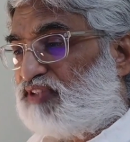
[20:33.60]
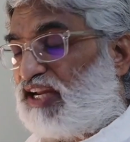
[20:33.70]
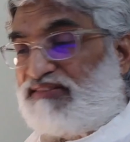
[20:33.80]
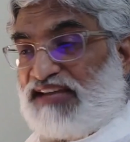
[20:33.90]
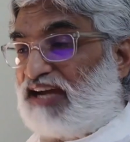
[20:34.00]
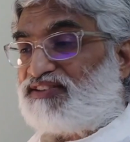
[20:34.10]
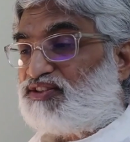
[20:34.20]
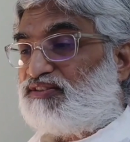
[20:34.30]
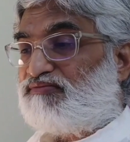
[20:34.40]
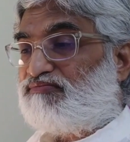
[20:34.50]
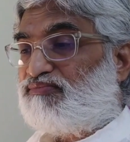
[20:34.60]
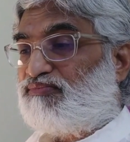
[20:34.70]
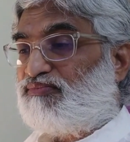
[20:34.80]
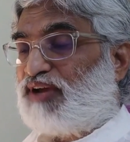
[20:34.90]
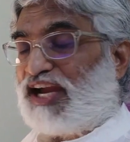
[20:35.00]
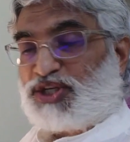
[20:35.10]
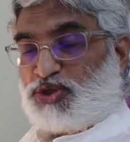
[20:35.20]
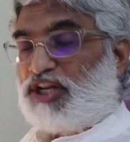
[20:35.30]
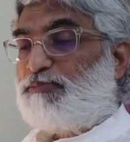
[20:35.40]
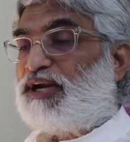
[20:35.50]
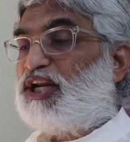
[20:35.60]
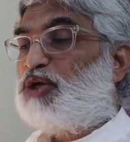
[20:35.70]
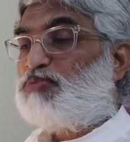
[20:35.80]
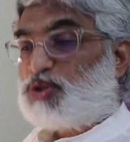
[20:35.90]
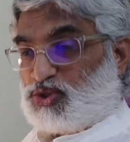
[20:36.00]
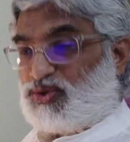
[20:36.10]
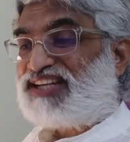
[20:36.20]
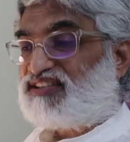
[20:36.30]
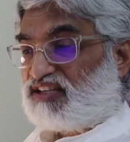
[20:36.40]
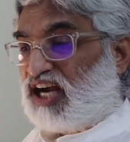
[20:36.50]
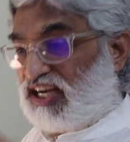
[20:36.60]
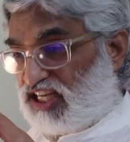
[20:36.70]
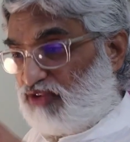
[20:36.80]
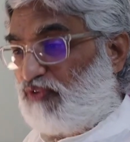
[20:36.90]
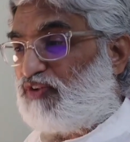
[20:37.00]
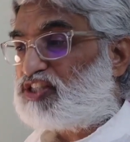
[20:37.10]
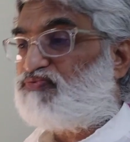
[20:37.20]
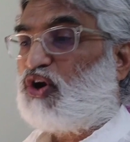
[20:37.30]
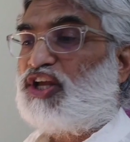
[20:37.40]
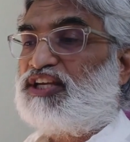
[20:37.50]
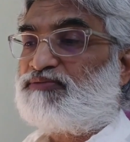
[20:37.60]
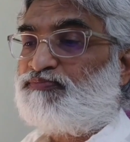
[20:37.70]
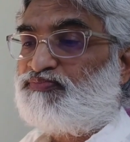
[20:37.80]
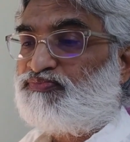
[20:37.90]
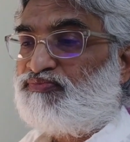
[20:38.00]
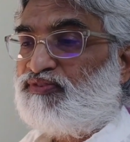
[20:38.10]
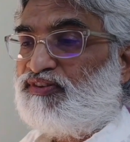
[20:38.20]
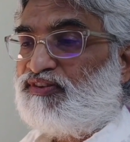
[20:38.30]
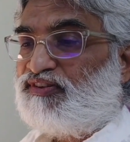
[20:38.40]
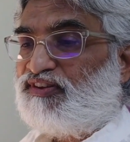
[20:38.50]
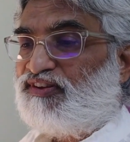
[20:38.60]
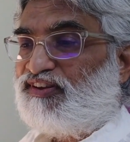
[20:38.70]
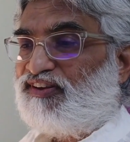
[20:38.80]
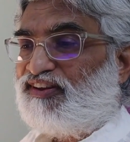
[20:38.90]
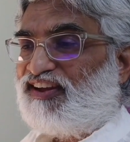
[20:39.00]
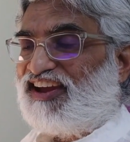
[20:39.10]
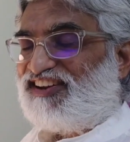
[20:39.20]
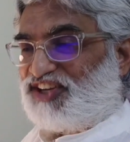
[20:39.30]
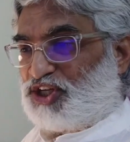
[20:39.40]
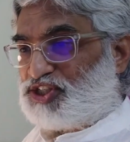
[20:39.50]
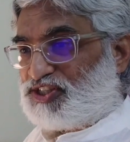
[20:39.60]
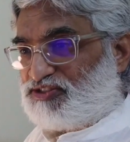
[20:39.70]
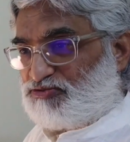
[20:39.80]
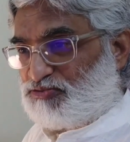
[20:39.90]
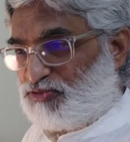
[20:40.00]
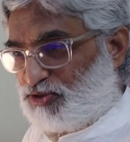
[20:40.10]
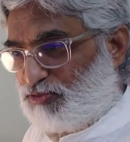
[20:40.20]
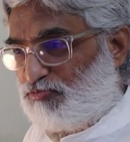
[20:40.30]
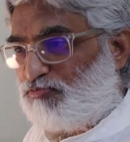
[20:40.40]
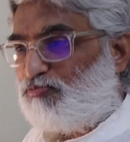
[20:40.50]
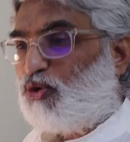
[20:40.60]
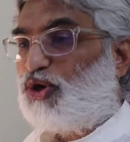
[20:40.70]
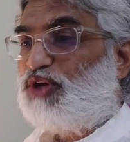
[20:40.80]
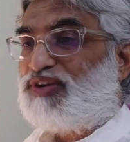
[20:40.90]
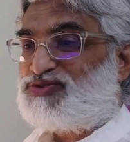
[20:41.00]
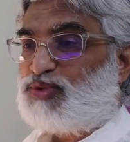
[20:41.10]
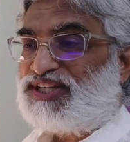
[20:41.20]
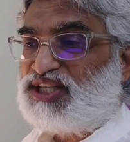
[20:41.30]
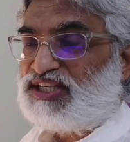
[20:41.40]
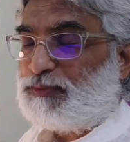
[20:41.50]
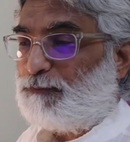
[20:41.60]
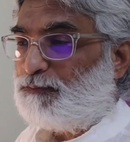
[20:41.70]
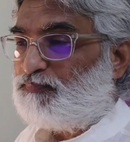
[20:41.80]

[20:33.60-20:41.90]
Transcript: And that actually made him to sweat. Gandhivam was falling and his body was sweating